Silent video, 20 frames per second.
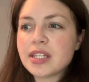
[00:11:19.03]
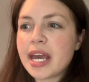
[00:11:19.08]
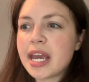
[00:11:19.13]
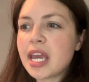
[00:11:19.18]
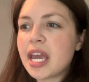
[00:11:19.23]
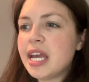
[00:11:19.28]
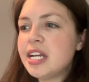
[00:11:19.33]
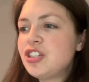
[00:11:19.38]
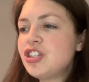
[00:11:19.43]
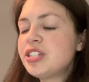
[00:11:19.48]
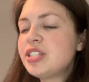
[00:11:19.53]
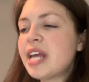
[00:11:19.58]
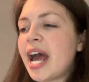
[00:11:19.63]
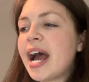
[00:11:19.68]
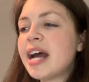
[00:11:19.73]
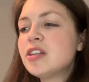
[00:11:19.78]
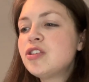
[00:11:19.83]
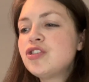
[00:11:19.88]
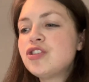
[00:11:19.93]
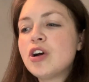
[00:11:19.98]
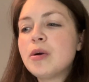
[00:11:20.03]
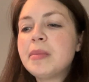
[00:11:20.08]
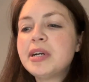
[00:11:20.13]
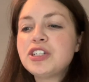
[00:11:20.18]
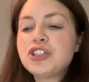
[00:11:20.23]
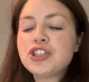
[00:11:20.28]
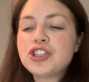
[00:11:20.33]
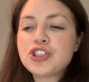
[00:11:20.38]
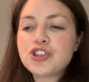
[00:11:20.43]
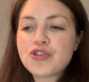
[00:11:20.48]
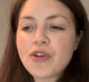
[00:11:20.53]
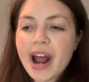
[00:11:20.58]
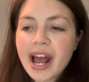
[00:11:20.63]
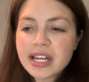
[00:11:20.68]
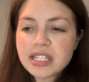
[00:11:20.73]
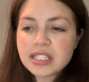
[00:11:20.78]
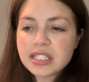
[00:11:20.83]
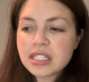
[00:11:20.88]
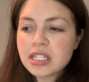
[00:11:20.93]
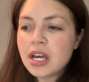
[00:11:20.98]
Like it just adds so much
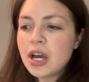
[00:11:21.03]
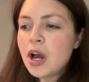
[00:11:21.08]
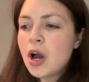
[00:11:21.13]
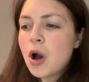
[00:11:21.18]
stress